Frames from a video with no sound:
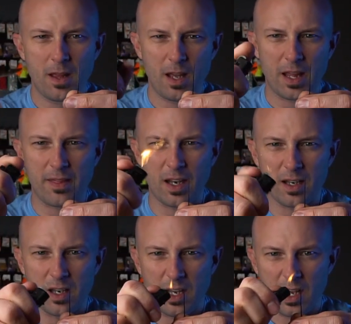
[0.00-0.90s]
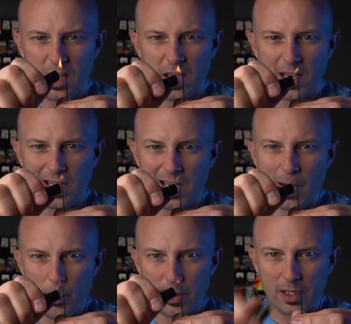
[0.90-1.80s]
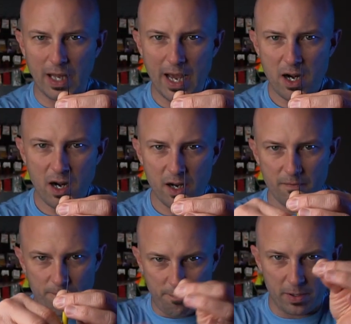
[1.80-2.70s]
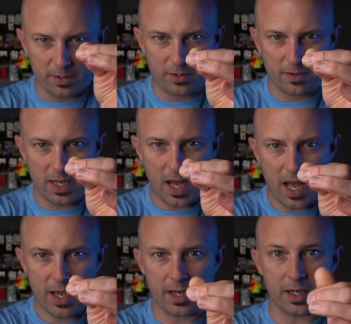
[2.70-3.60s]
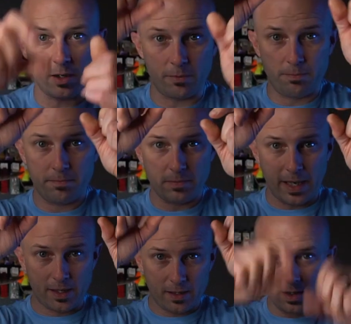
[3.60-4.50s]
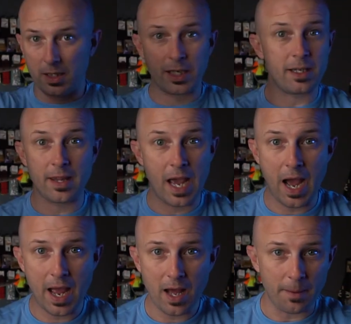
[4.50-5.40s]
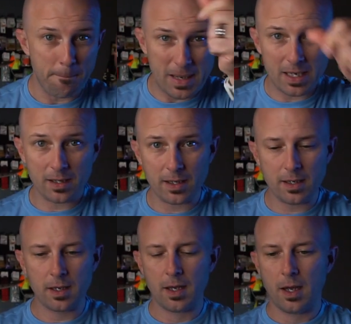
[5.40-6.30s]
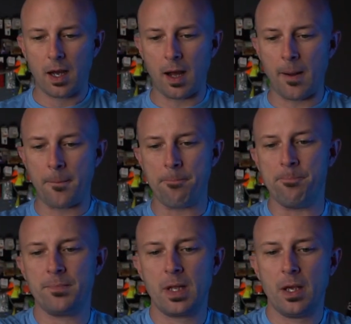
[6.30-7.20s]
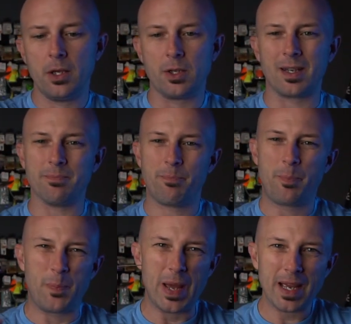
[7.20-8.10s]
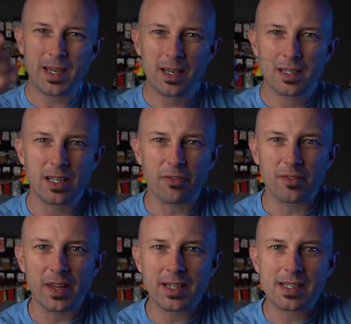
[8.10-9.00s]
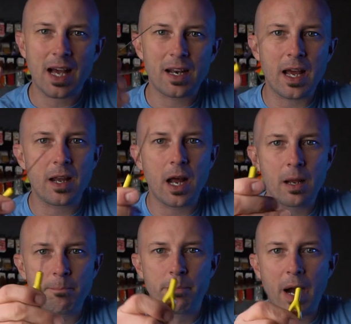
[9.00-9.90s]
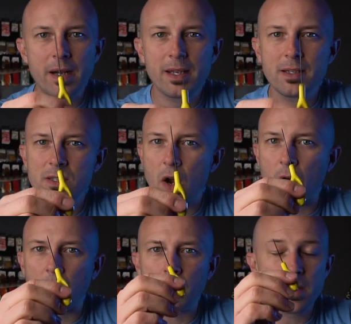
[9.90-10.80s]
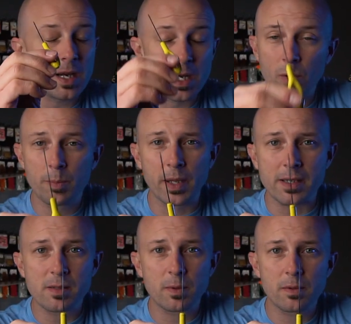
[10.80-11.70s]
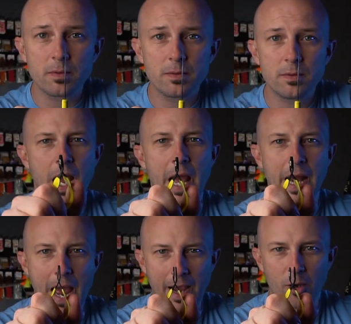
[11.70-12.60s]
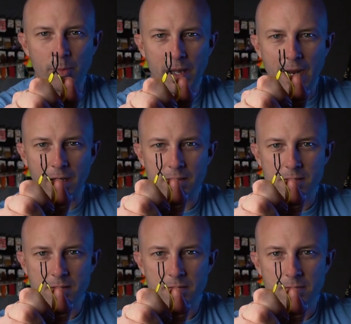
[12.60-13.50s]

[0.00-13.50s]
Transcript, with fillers: and then heat it up with a lighter and pull it through the eye, and it'll like clean the eye out immediately. You can pick different things out. Bodkins are irreplaceable. And hackle pliers.